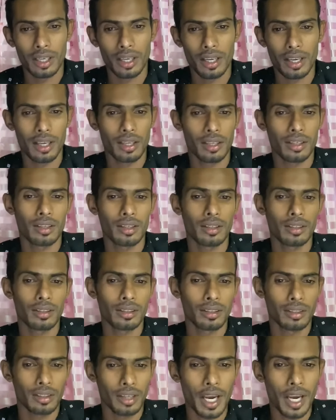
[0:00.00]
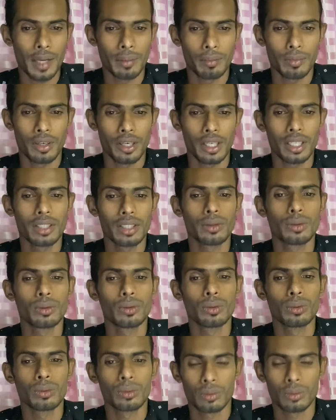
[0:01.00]
and I'm ready
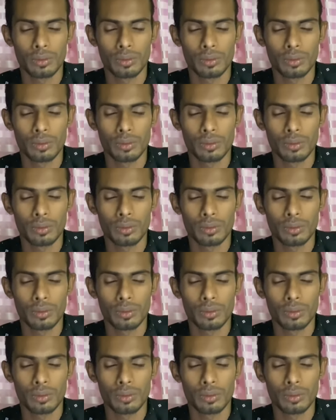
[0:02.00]
to